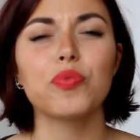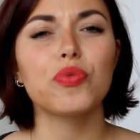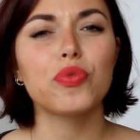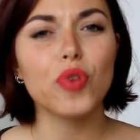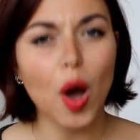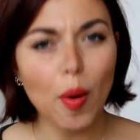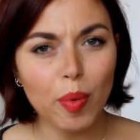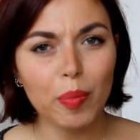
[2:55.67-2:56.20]

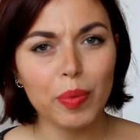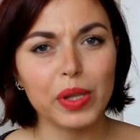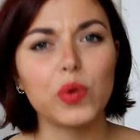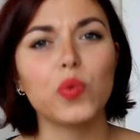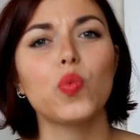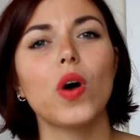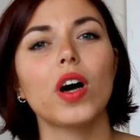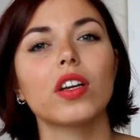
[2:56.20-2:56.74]
probably
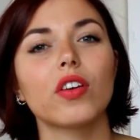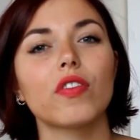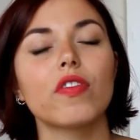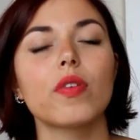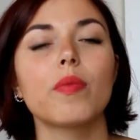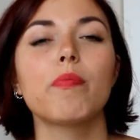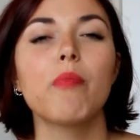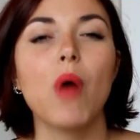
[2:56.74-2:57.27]
one of
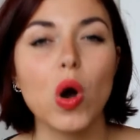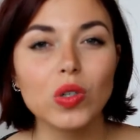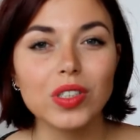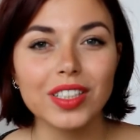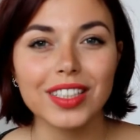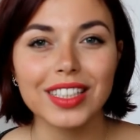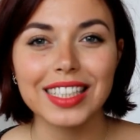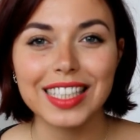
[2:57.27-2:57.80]
the
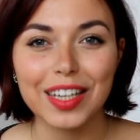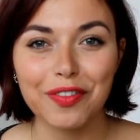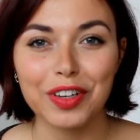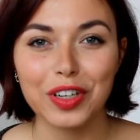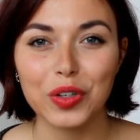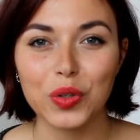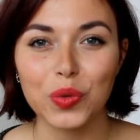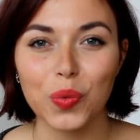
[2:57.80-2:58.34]
most
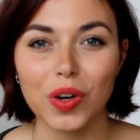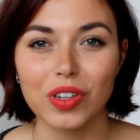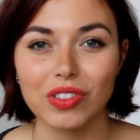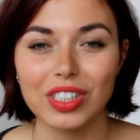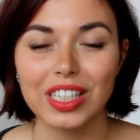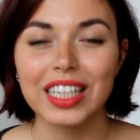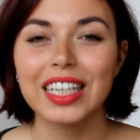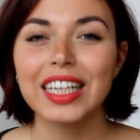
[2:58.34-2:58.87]
difficult ones